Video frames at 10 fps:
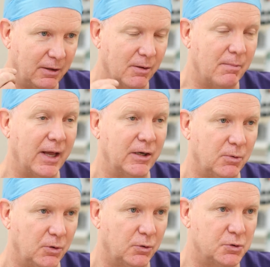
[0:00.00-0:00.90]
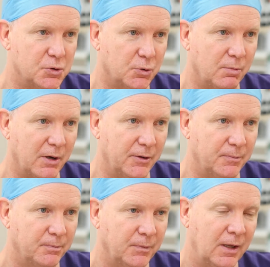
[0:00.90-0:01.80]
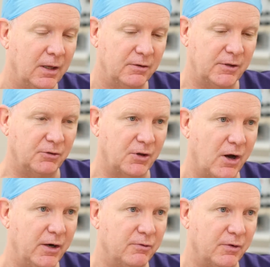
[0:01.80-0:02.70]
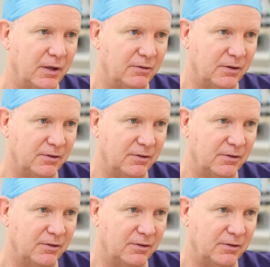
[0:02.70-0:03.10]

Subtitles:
mandible or jawbone. So it's a